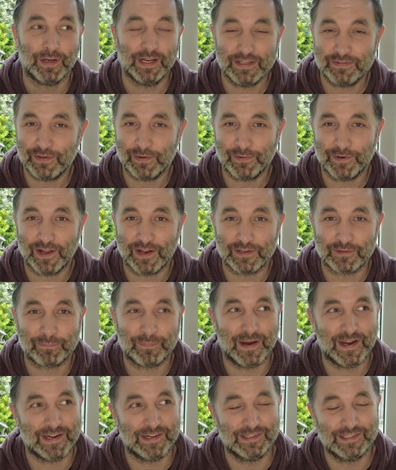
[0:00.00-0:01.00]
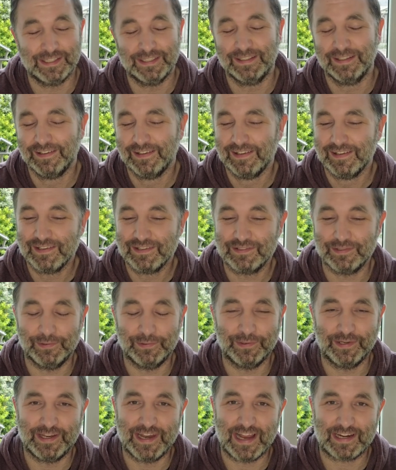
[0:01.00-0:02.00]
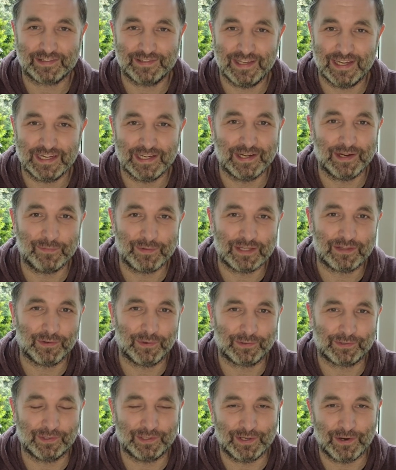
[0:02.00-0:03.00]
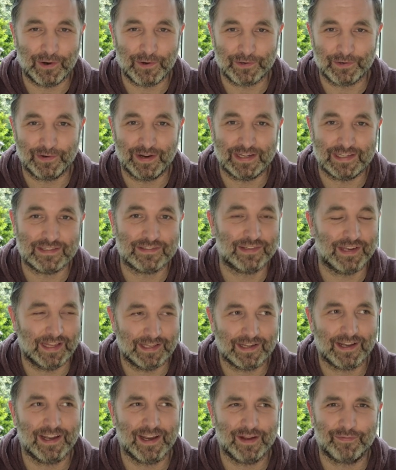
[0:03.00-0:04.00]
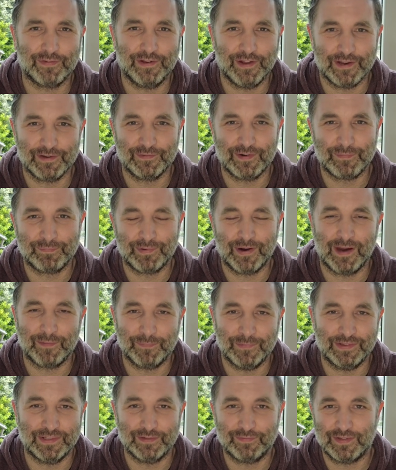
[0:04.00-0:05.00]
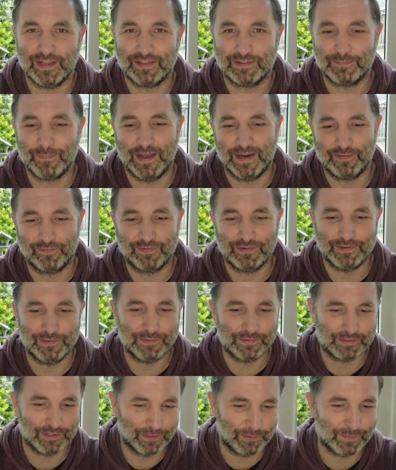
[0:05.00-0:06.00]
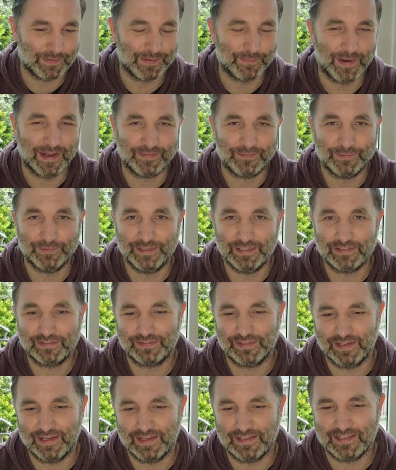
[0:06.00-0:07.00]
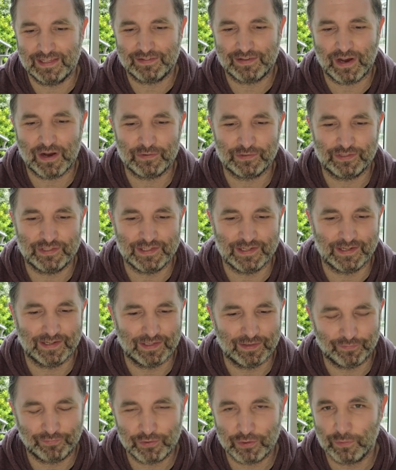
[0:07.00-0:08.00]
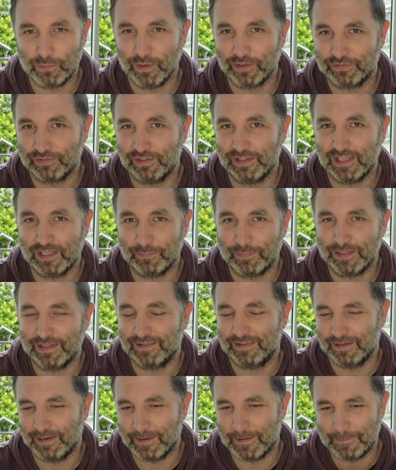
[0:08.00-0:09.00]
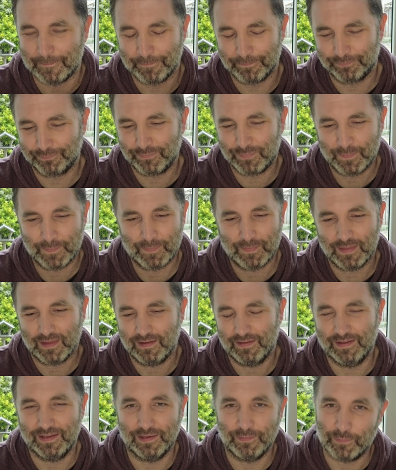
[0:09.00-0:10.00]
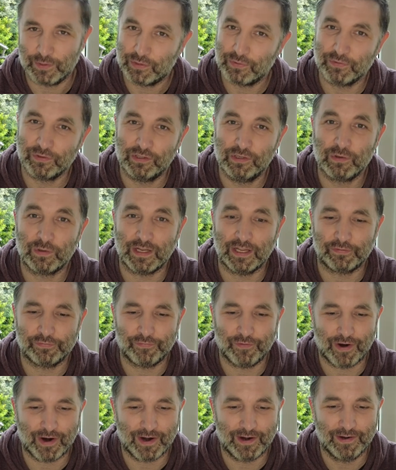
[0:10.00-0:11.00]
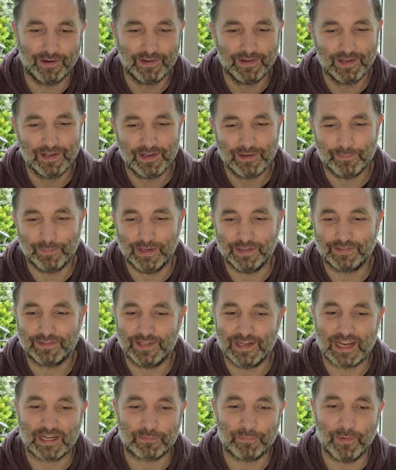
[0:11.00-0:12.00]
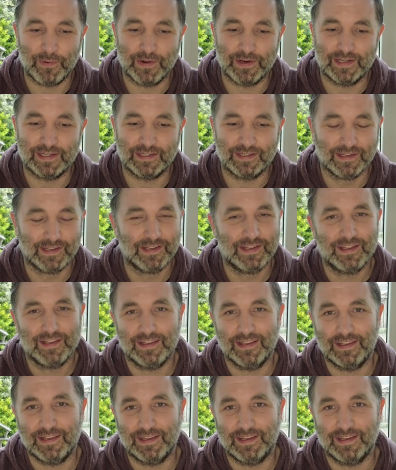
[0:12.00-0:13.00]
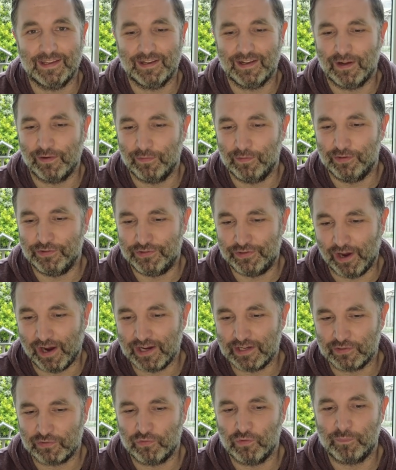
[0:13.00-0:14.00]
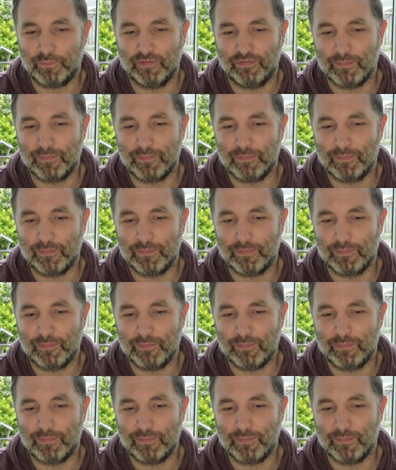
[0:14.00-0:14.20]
was, is there another spider here? So the next day we talked to the owner, and he said, I have another apartment if that's better for you. So we went to this this house here, and the view was a little bit we couldn't look as far, but the next morning our giant group